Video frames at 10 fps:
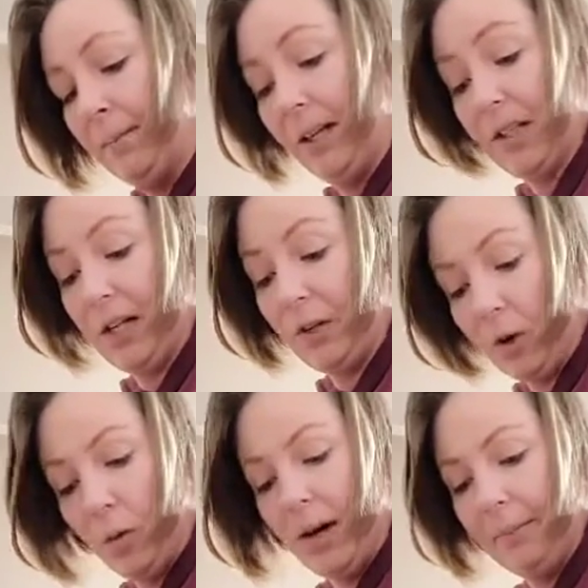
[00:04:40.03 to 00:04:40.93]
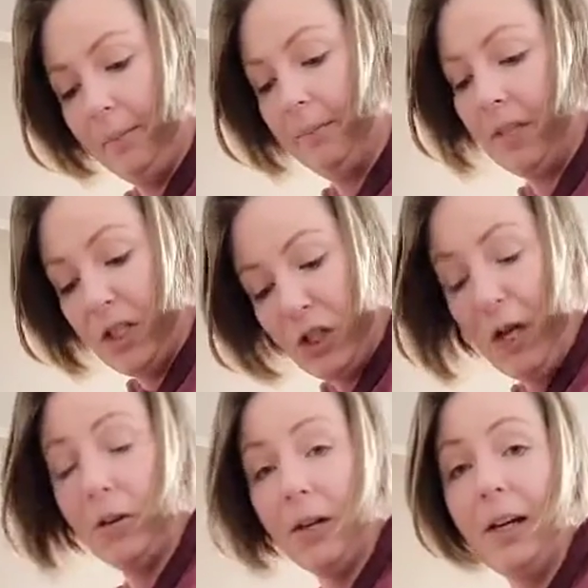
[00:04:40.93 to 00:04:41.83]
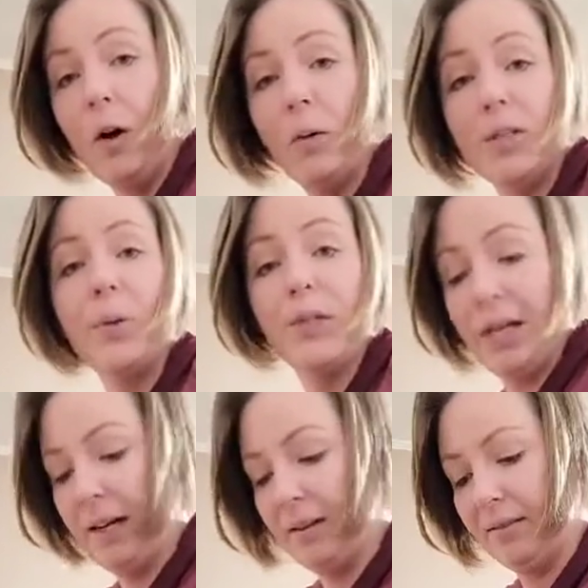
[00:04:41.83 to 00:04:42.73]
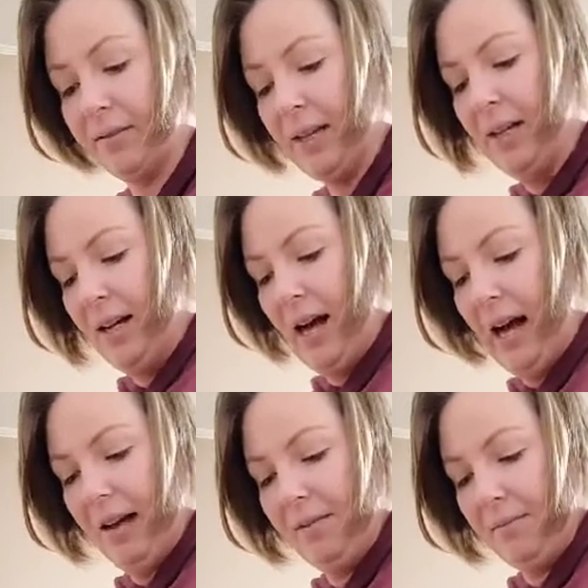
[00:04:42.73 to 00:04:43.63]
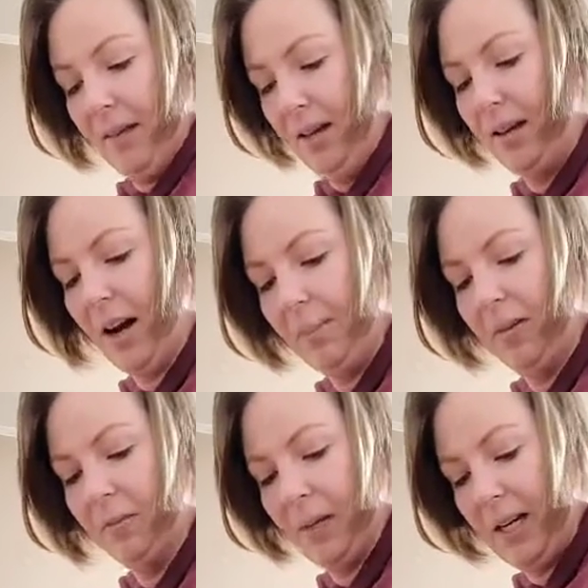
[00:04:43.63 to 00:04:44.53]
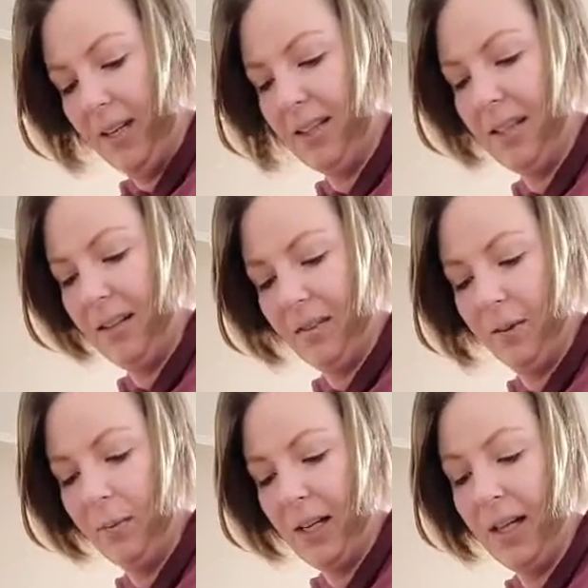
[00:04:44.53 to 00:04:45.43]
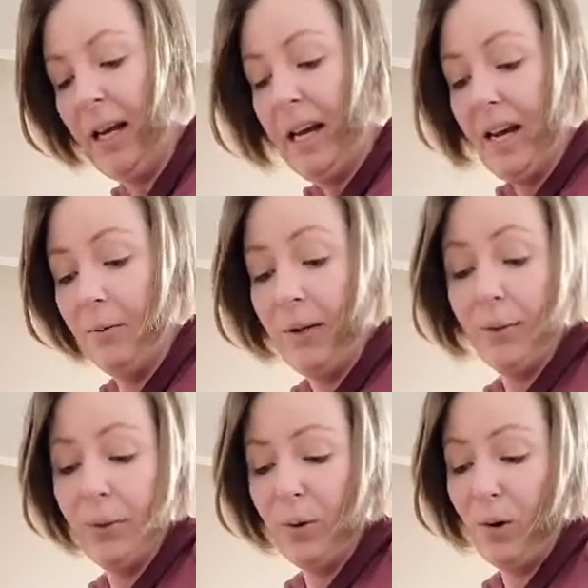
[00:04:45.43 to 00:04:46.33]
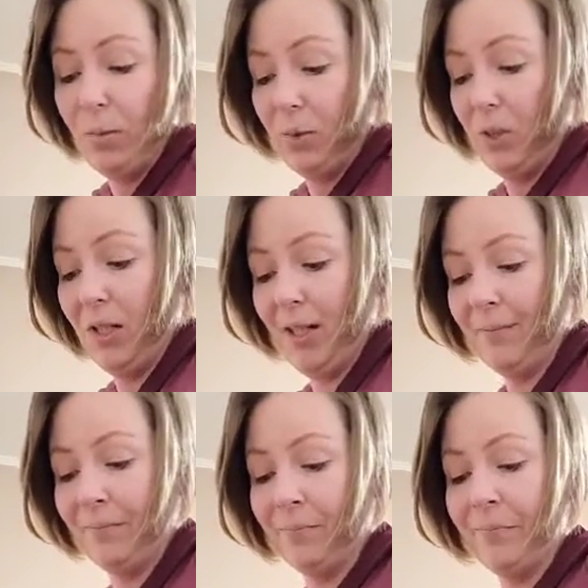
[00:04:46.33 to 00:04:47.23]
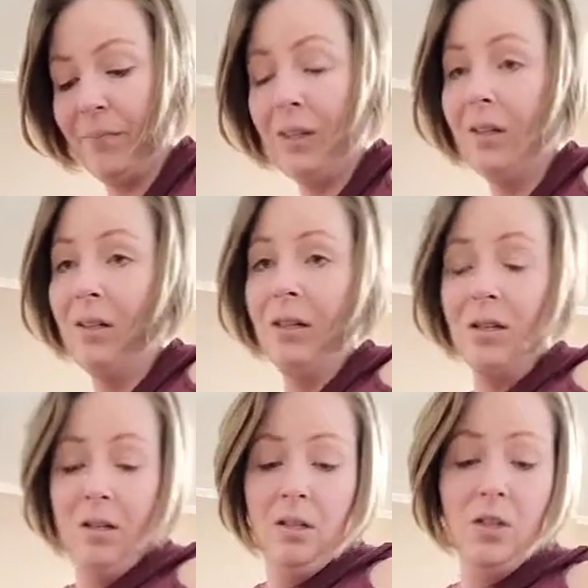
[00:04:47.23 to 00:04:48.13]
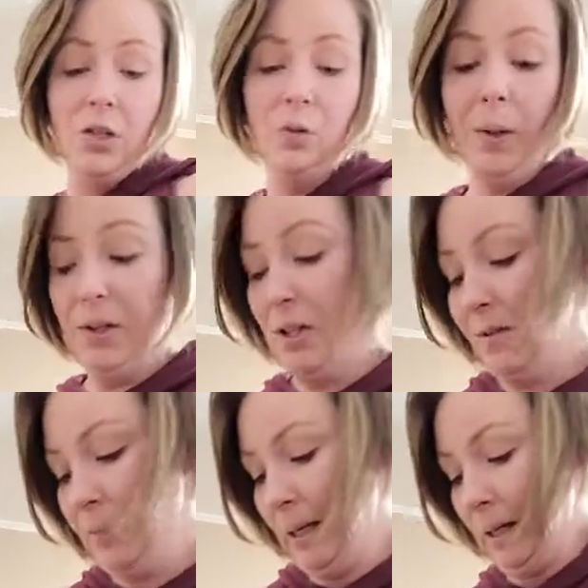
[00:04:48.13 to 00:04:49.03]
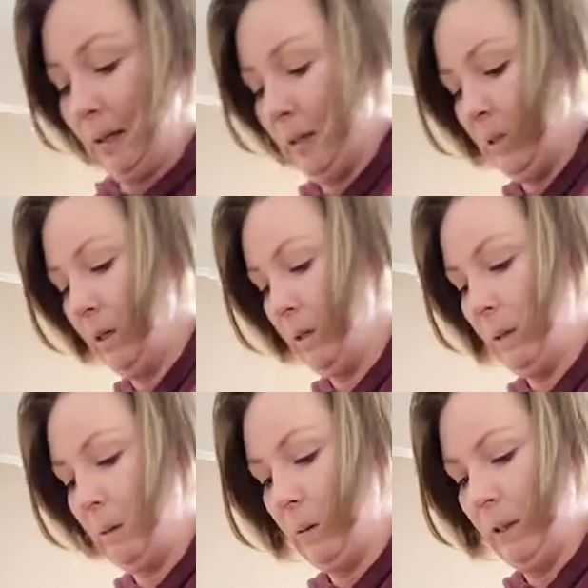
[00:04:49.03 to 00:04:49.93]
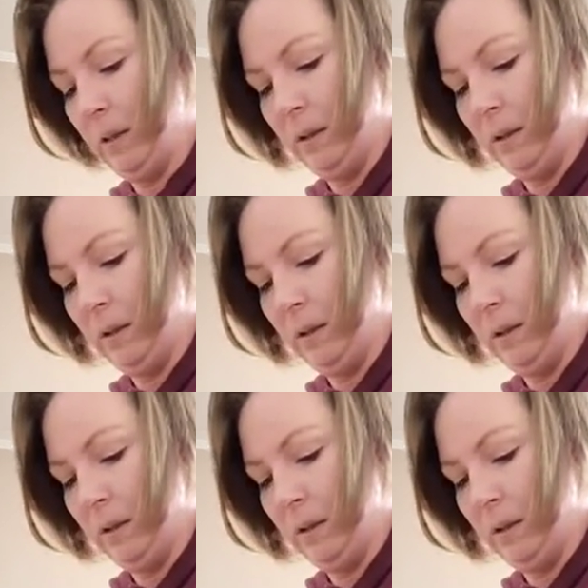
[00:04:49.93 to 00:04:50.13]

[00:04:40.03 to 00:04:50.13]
because I know I'm generally always going to have a couple of bananas at the end of the week, and we go through almost 2 bunches of bananas. So